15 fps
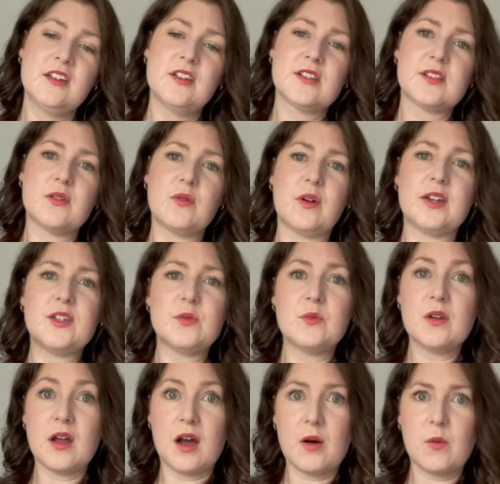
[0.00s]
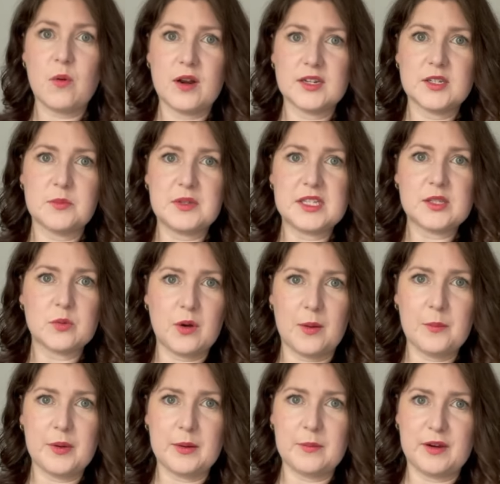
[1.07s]
So I do not want to be
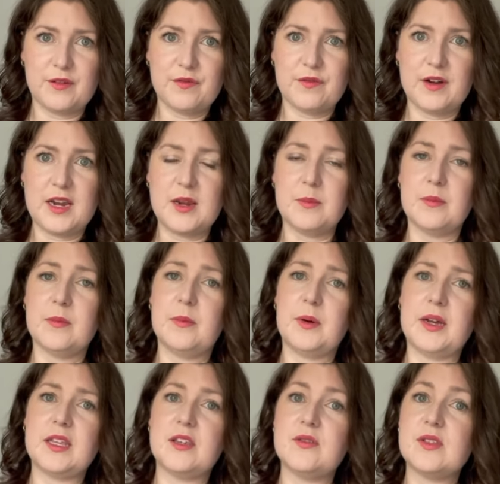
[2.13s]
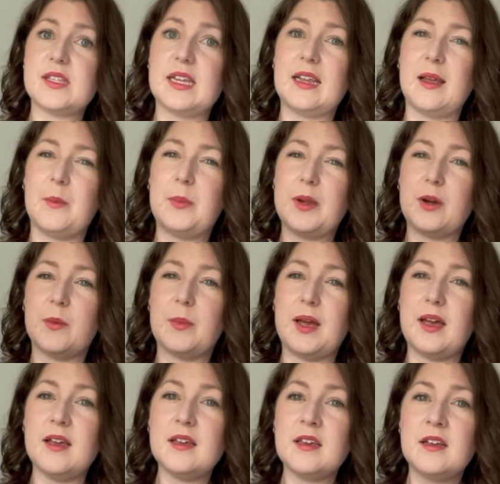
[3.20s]
swamping my frame by using a bigger
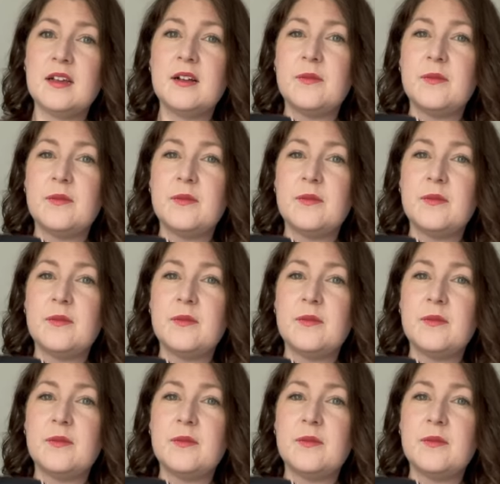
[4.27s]
bag